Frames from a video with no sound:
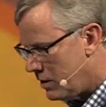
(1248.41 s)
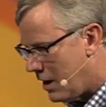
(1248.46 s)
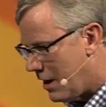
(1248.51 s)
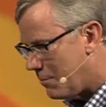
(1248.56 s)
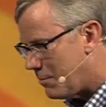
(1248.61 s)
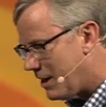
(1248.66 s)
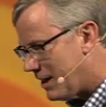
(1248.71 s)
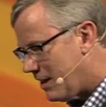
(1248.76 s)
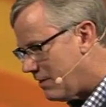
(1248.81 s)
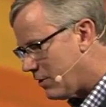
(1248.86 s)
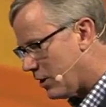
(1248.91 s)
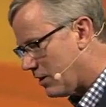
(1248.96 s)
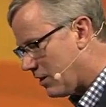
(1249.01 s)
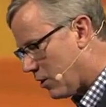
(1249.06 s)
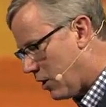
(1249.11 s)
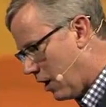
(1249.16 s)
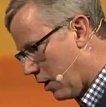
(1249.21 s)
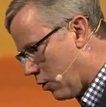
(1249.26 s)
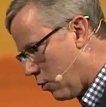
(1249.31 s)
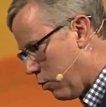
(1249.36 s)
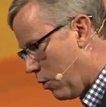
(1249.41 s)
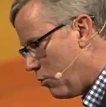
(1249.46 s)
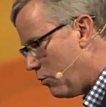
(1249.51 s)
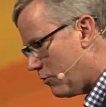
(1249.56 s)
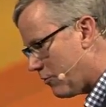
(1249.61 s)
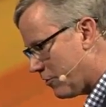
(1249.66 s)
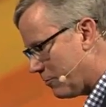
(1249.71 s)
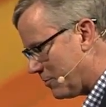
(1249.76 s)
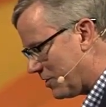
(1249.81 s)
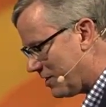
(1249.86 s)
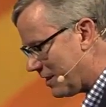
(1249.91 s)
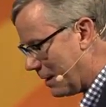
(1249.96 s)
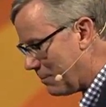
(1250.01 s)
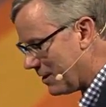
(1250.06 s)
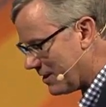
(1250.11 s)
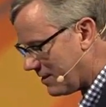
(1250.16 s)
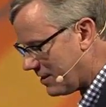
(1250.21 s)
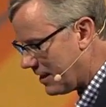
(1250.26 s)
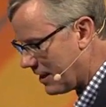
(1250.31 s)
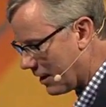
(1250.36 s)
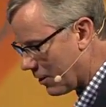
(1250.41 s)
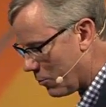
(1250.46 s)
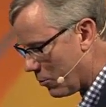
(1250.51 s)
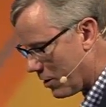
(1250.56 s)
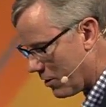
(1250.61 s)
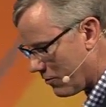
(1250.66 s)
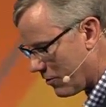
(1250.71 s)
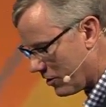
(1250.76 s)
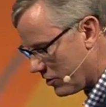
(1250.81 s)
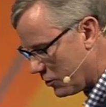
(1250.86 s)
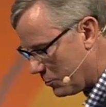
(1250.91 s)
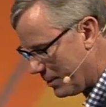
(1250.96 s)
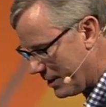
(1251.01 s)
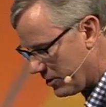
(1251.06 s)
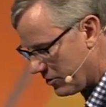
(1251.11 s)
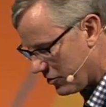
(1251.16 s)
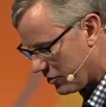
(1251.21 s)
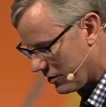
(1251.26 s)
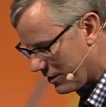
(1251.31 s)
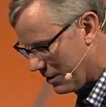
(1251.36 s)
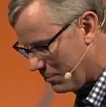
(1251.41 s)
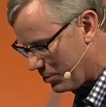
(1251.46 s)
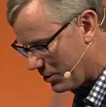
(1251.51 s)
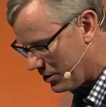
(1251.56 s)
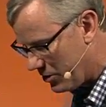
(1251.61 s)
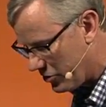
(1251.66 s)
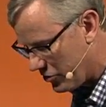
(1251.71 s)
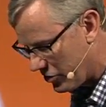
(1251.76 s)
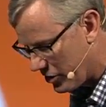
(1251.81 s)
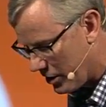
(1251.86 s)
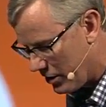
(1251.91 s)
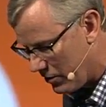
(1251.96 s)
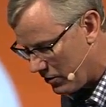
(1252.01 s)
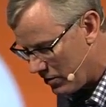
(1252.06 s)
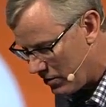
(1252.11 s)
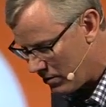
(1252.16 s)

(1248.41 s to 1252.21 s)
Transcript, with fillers: I'm going to give a quote from Simon Sinek, one of our speakers a couple years ago.